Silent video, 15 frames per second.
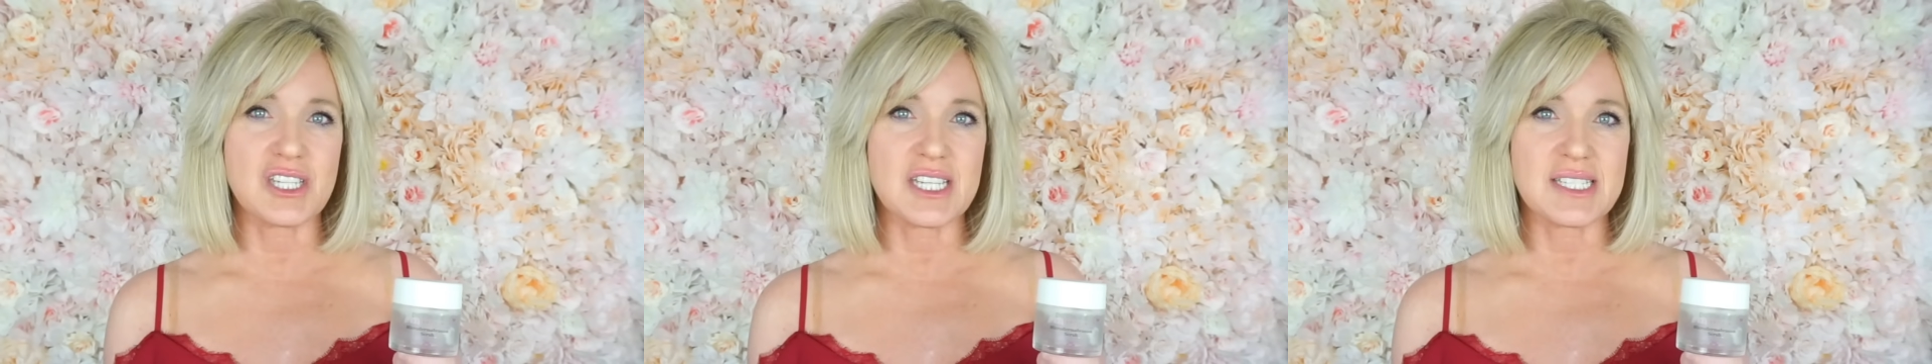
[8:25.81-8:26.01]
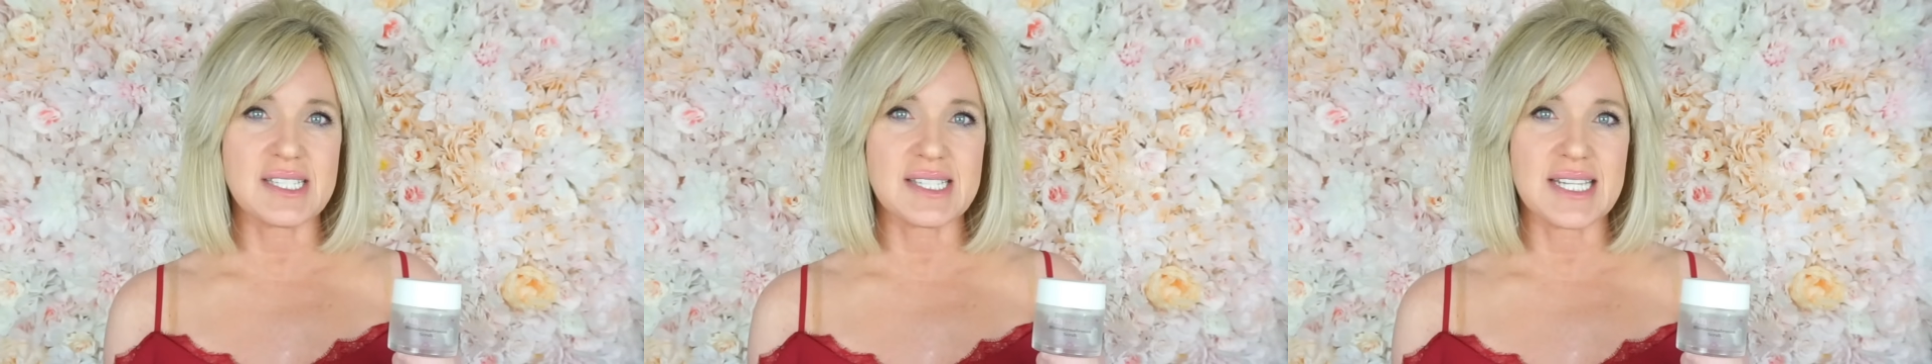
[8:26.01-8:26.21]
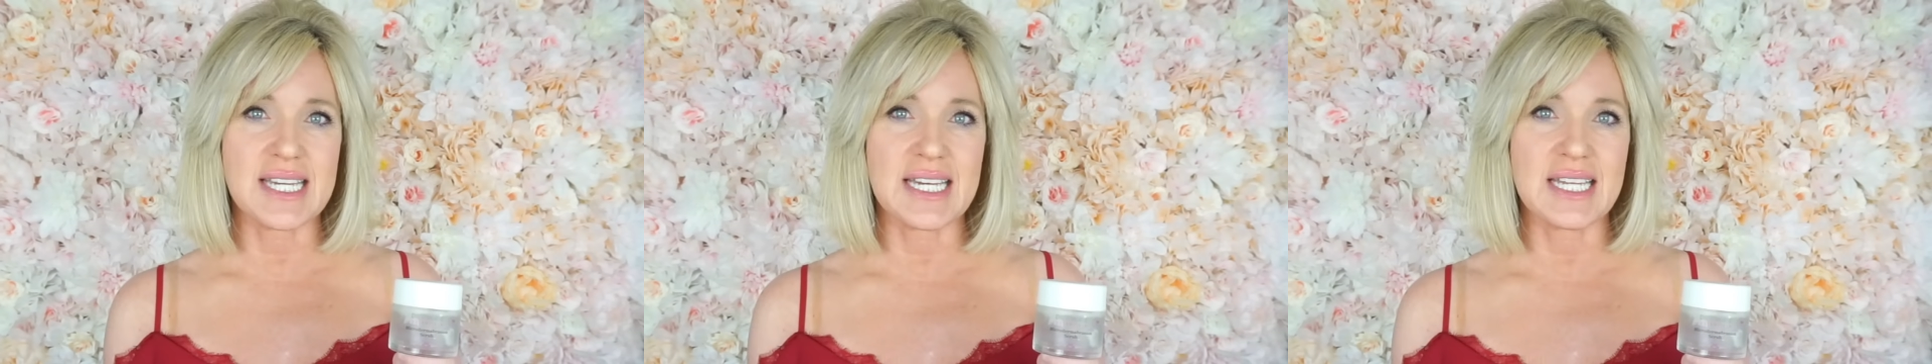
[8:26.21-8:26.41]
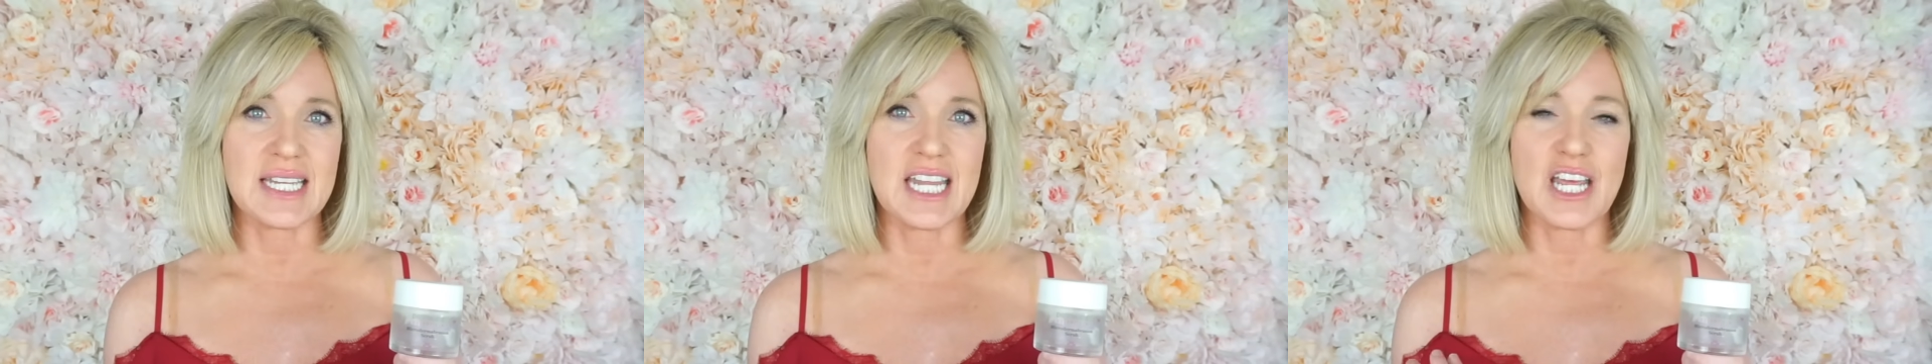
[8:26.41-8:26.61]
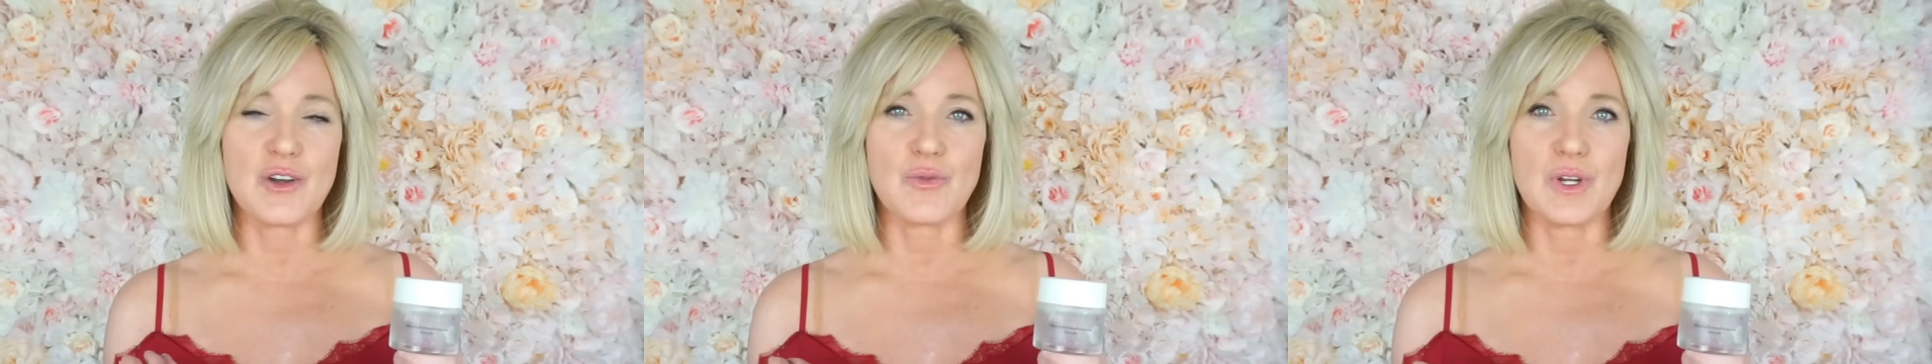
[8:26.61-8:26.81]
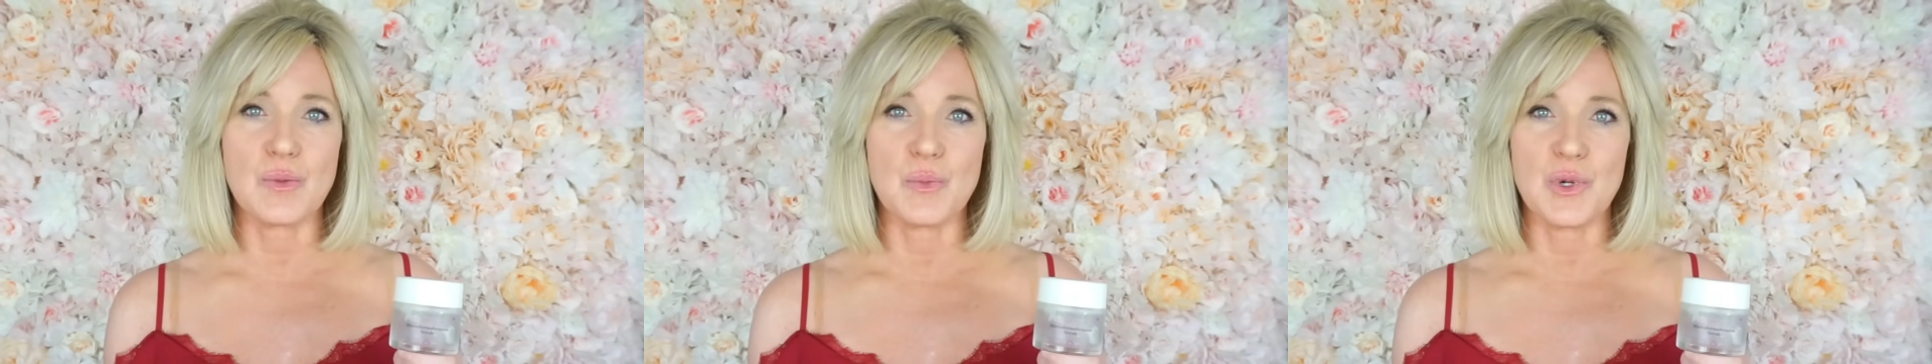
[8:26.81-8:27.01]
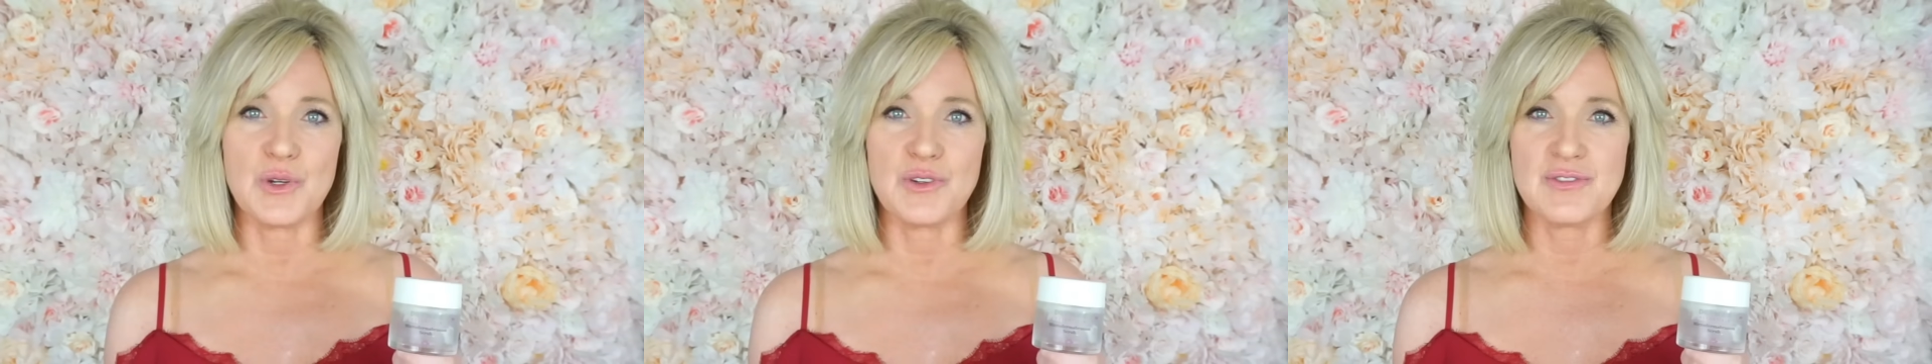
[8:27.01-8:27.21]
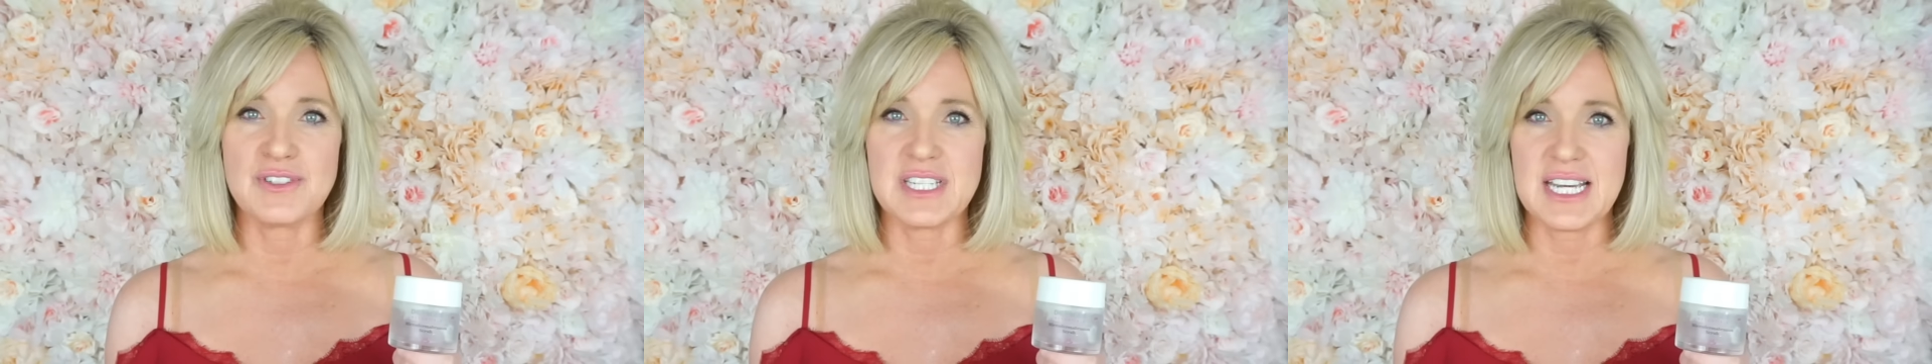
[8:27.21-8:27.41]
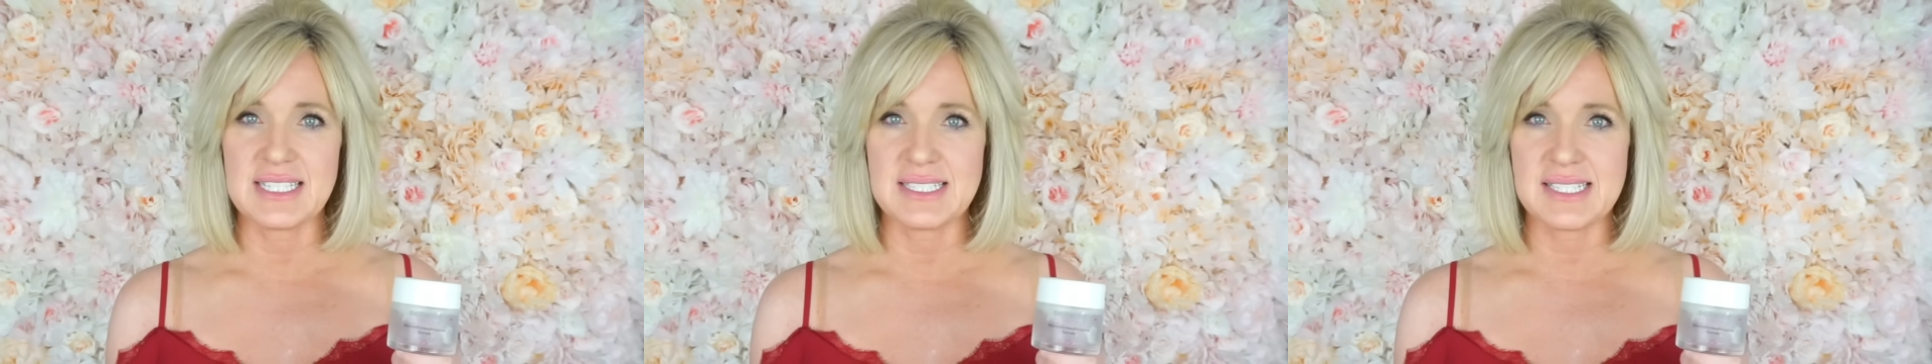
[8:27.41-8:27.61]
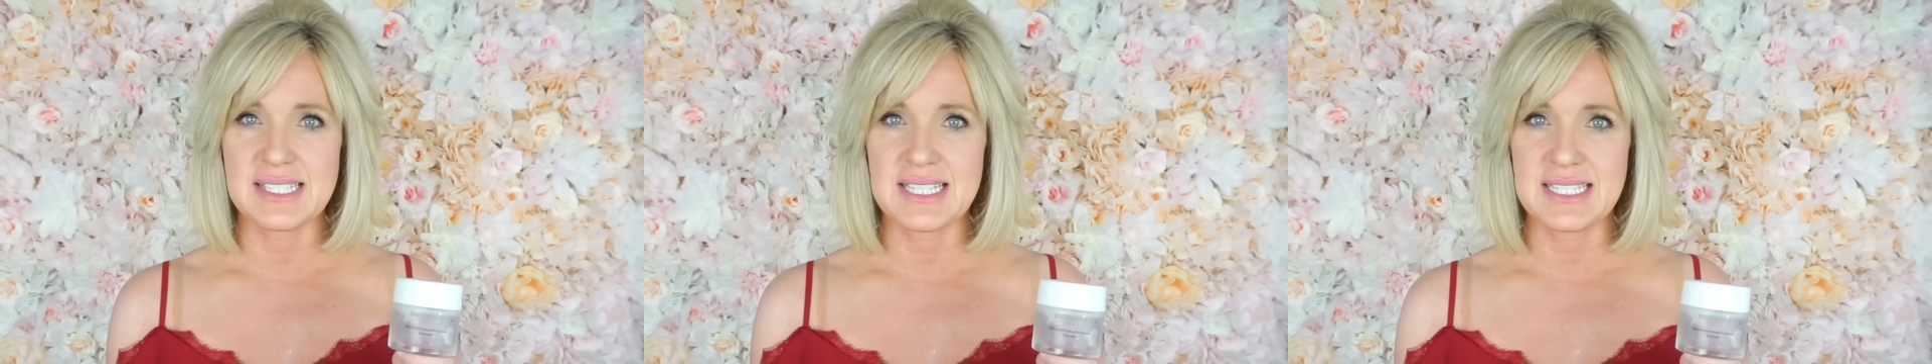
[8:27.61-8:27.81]
the skin and remove
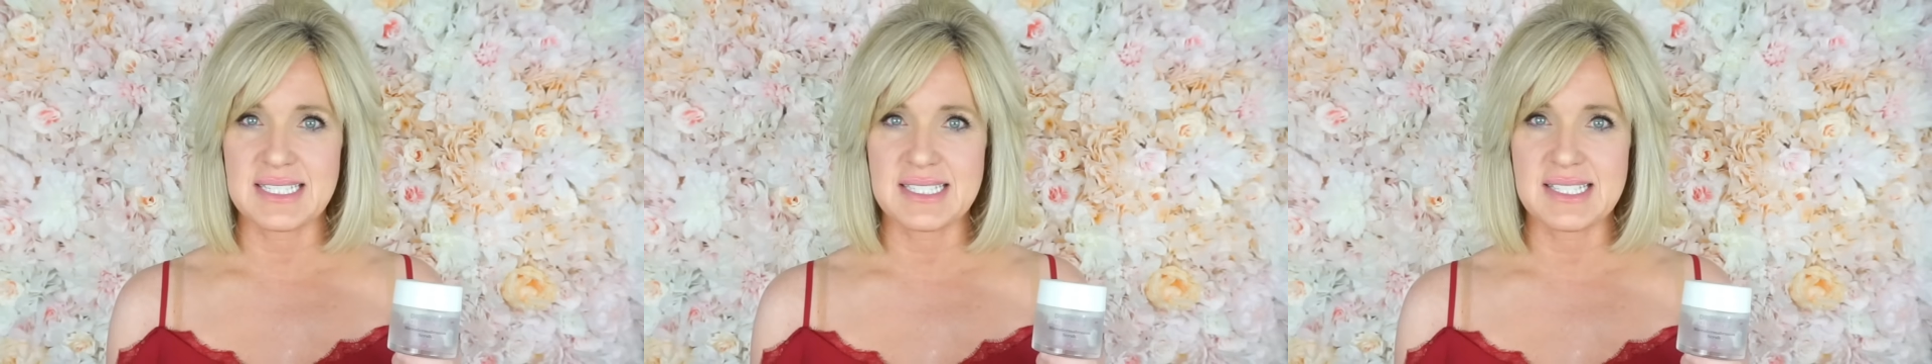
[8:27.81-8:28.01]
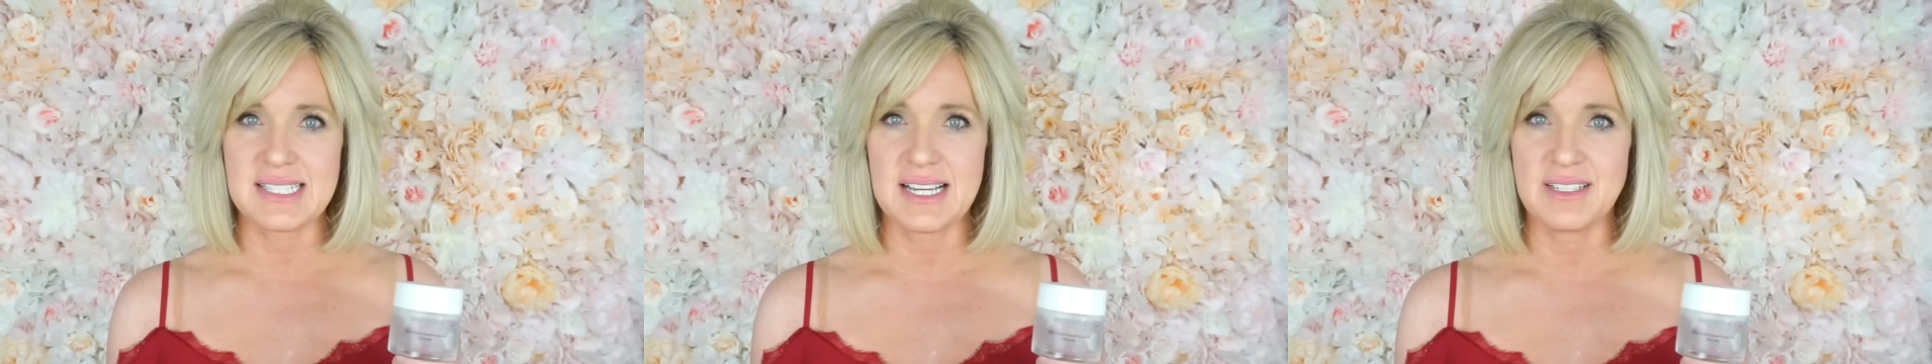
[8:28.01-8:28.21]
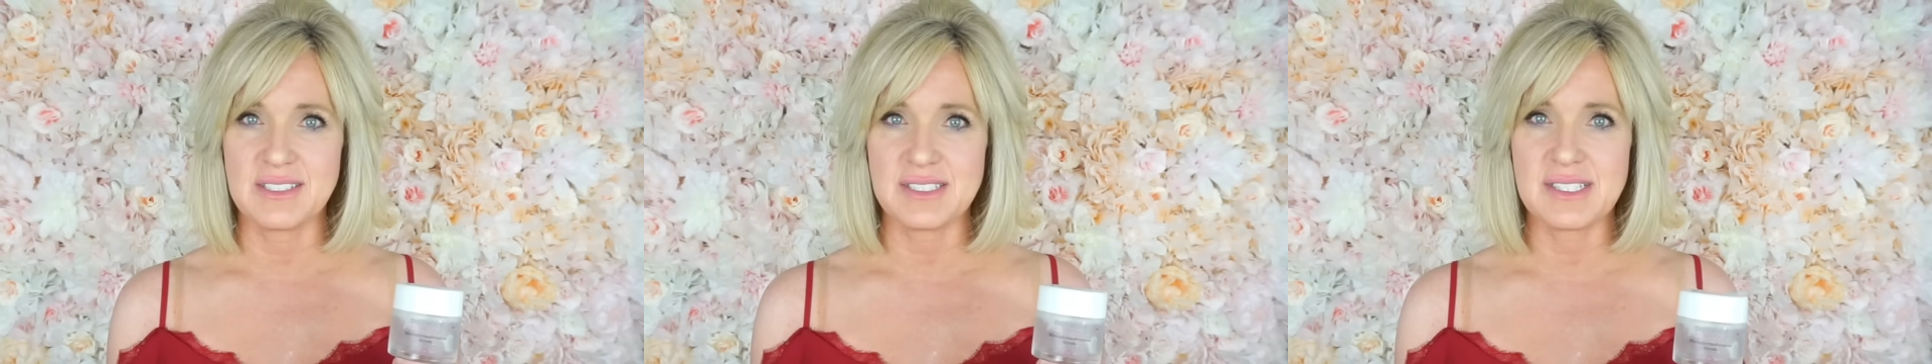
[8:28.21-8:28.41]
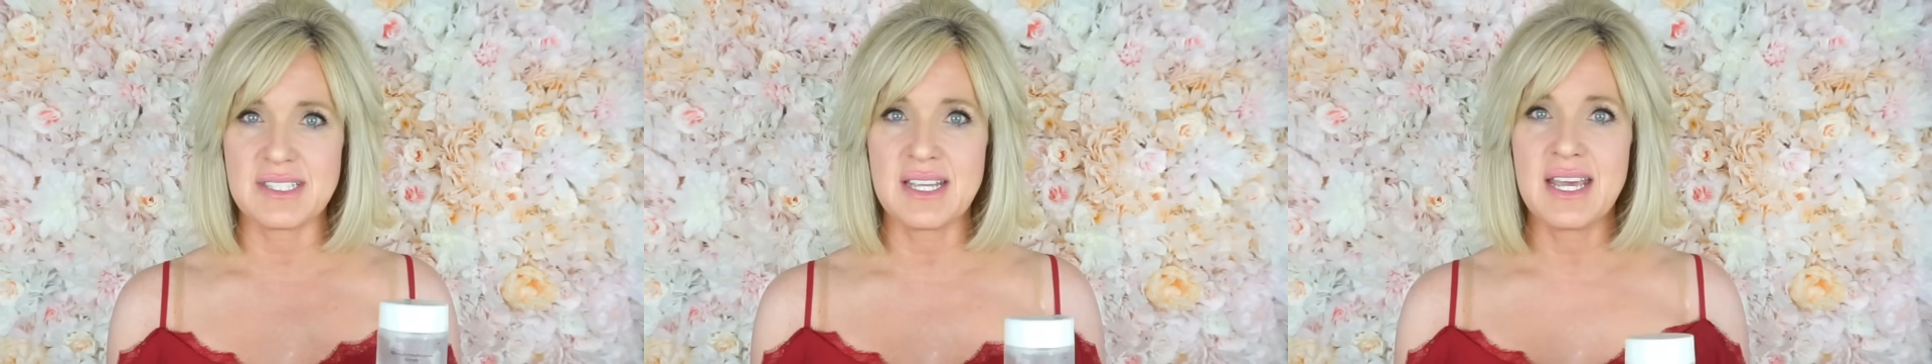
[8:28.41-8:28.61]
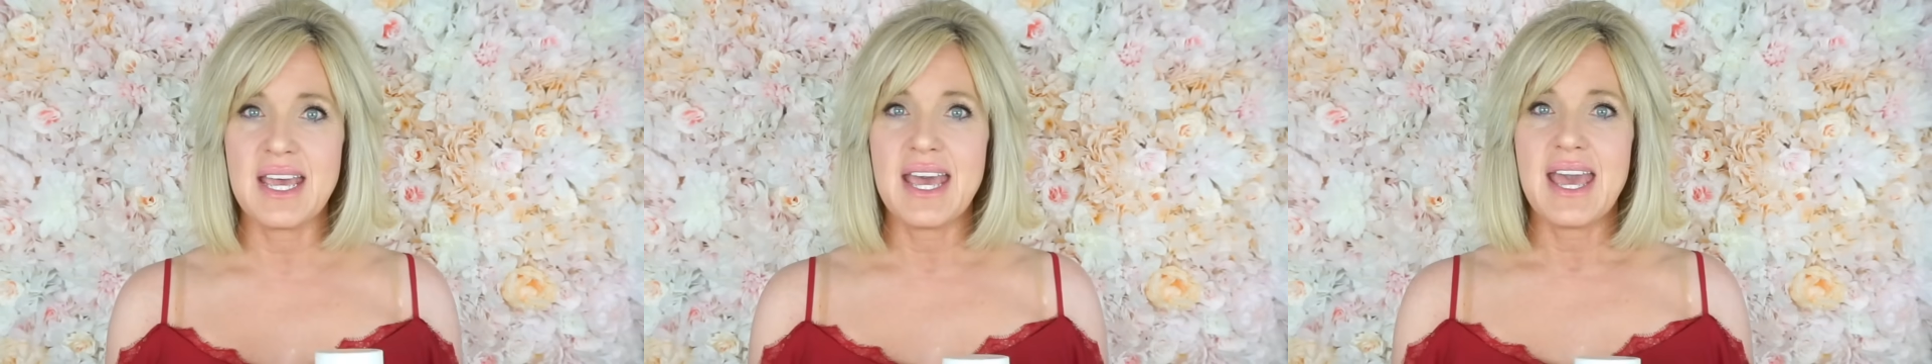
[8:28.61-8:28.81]
dead skin cells.